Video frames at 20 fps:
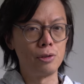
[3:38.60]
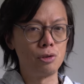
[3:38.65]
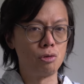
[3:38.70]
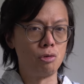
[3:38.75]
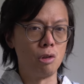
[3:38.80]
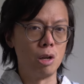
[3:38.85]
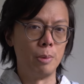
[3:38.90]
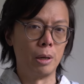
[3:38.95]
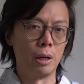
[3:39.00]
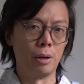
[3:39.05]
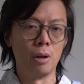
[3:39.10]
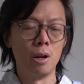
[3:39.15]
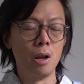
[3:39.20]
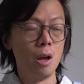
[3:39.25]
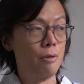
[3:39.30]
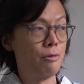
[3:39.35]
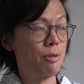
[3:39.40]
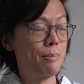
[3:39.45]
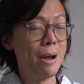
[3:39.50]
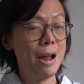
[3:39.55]
streaming
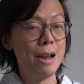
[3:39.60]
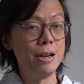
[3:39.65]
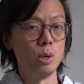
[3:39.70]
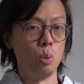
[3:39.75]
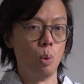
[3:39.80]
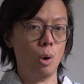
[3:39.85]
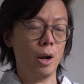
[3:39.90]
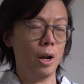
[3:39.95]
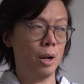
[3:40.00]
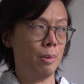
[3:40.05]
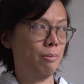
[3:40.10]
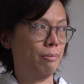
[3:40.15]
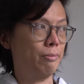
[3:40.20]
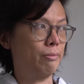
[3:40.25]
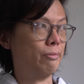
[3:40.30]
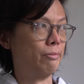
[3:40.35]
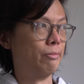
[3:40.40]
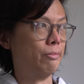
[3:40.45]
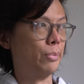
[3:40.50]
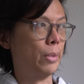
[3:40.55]
from anywhere
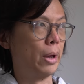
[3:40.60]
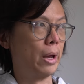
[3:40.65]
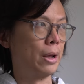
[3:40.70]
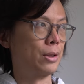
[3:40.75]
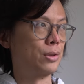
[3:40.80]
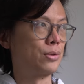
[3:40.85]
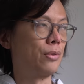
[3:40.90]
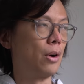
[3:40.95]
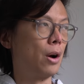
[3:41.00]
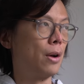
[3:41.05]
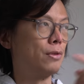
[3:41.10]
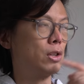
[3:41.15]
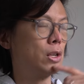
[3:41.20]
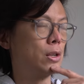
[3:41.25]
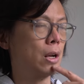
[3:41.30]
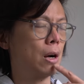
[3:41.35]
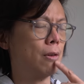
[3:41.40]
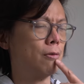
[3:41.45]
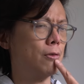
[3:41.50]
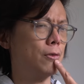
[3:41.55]
that has 5G
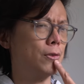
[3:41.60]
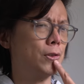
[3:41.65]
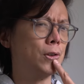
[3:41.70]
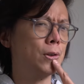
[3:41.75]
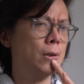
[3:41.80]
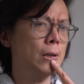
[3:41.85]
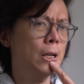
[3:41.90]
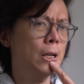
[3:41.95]
coverage.